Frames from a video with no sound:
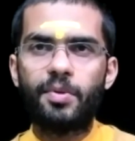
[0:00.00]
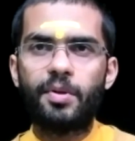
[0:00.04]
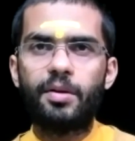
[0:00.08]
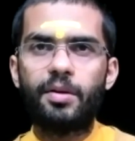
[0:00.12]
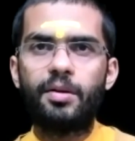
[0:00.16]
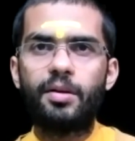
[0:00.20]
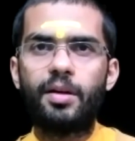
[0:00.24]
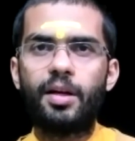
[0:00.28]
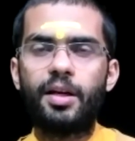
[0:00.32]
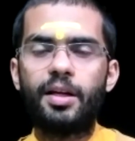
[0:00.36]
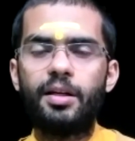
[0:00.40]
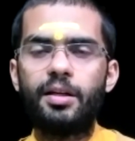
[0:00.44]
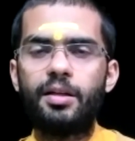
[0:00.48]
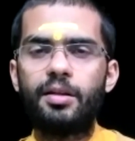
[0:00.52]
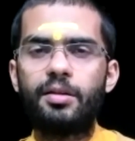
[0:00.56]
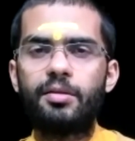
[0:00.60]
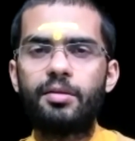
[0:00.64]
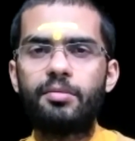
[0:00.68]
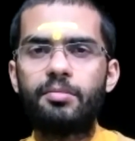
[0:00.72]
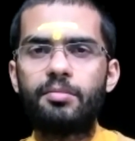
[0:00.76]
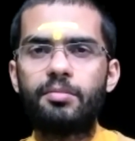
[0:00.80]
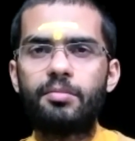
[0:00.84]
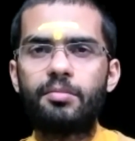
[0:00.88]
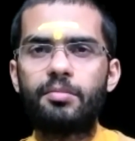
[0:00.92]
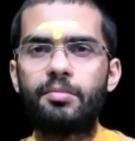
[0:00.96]
Right?
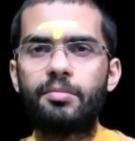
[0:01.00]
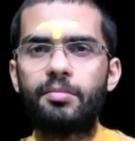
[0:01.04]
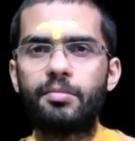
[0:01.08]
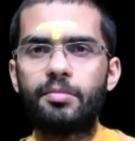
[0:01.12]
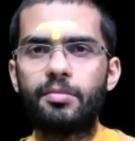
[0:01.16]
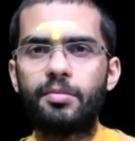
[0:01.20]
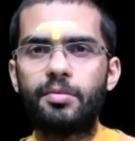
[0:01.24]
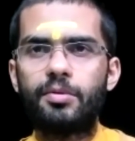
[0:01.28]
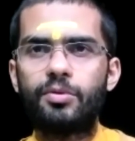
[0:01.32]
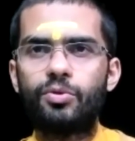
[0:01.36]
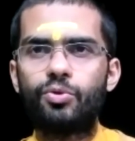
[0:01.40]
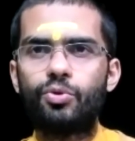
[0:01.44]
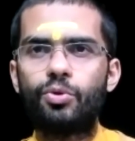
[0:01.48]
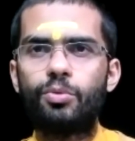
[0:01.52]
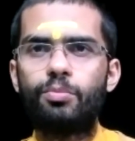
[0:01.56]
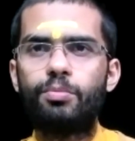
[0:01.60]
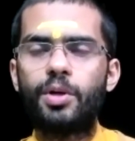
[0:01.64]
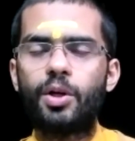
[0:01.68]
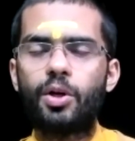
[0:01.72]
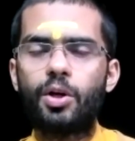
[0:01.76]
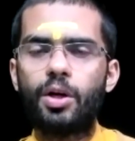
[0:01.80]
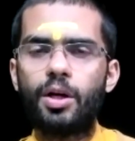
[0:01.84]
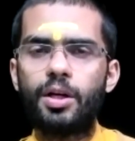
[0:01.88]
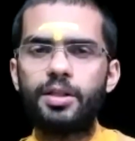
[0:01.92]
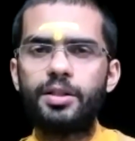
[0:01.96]
So
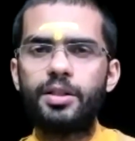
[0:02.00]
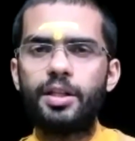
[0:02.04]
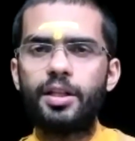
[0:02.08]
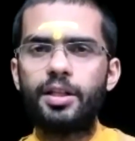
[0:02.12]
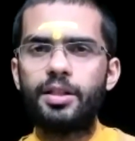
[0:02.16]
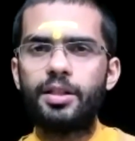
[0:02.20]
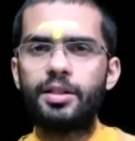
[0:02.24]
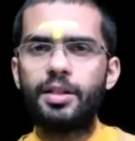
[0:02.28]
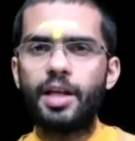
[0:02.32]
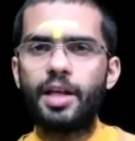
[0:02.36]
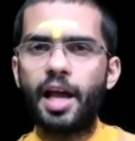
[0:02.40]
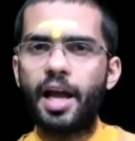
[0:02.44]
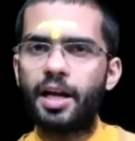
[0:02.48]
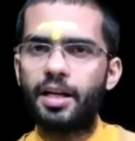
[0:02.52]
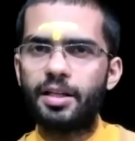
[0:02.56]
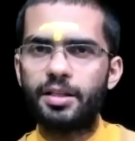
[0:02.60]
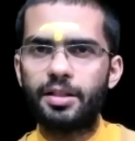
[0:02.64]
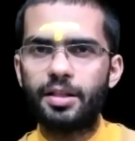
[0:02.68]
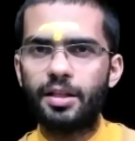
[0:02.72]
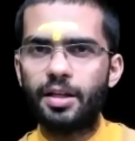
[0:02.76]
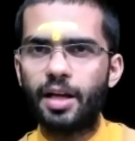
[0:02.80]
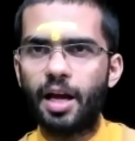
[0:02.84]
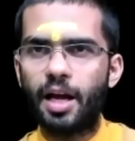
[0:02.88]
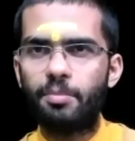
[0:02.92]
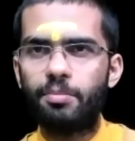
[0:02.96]
because there is
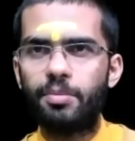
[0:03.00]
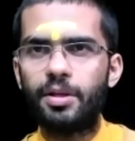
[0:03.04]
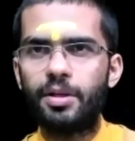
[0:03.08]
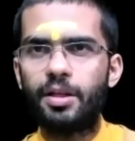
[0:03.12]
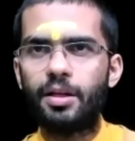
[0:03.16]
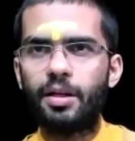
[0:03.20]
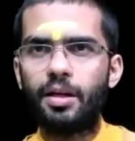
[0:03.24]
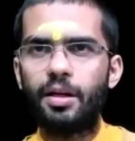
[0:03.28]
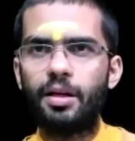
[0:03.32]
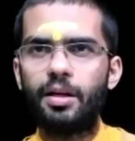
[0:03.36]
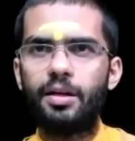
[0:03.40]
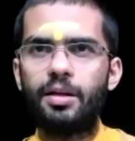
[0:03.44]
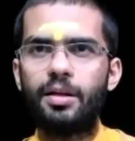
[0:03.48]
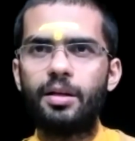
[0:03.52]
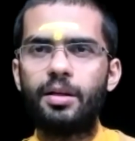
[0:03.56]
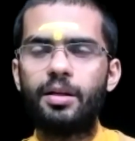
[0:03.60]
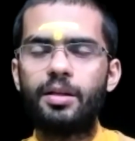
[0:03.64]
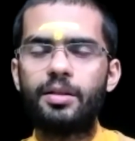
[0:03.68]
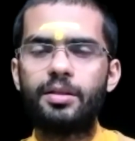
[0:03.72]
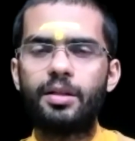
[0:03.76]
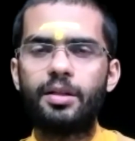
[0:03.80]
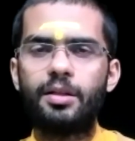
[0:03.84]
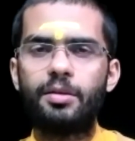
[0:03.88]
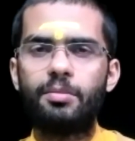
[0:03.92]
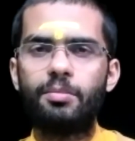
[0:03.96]
action happening
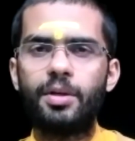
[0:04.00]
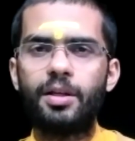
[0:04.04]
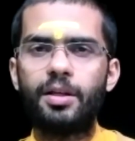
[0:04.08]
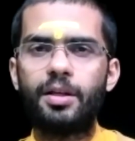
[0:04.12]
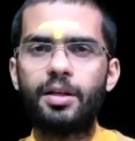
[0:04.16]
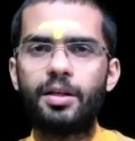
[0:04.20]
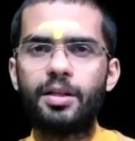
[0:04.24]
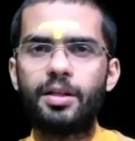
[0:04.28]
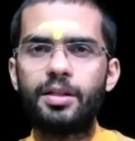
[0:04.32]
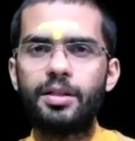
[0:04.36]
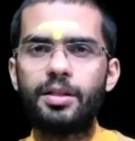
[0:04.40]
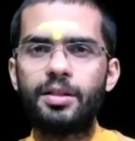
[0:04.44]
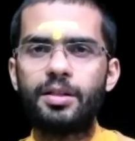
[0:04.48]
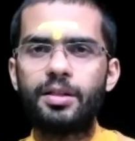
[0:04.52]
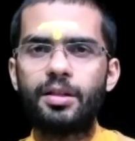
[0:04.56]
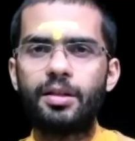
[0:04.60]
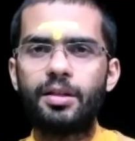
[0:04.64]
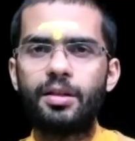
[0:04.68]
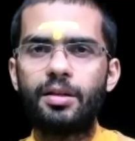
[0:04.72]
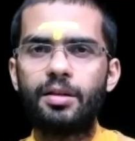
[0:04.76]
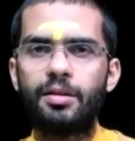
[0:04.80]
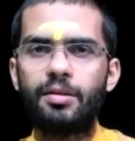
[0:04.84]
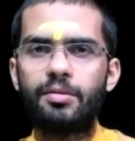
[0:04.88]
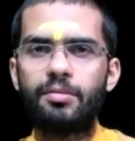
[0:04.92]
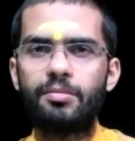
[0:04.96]
doesn't mean it is
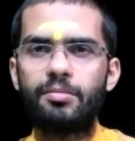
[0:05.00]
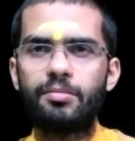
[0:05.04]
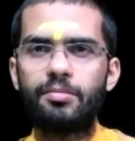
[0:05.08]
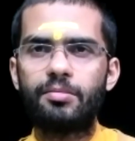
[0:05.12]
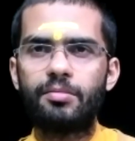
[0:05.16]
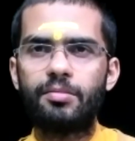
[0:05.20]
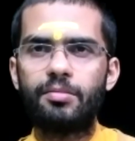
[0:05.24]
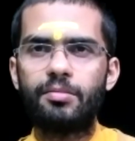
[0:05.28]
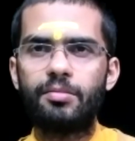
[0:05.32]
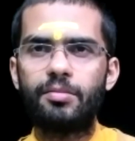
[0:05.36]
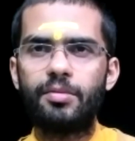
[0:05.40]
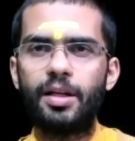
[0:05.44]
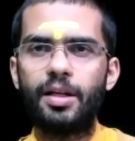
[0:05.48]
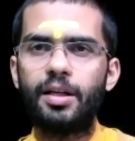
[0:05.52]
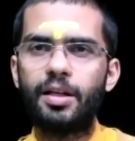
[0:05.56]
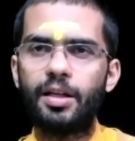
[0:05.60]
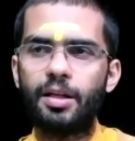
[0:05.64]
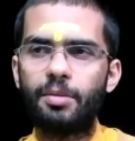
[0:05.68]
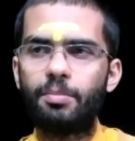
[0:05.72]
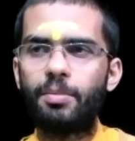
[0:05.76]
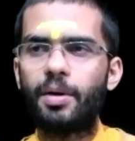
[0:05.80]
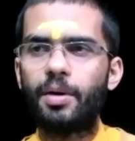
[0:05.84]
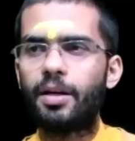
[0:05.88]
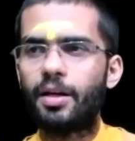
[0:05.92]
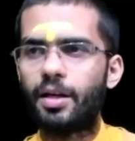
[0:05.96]

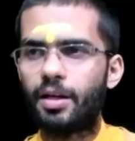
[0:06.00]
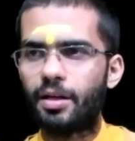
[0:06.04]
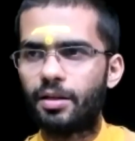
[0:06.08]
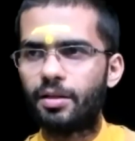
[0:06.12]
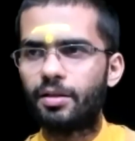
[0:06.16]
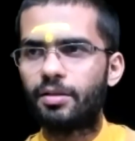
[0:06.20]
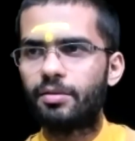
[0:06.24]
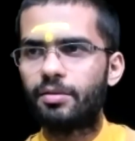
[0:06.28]
independent.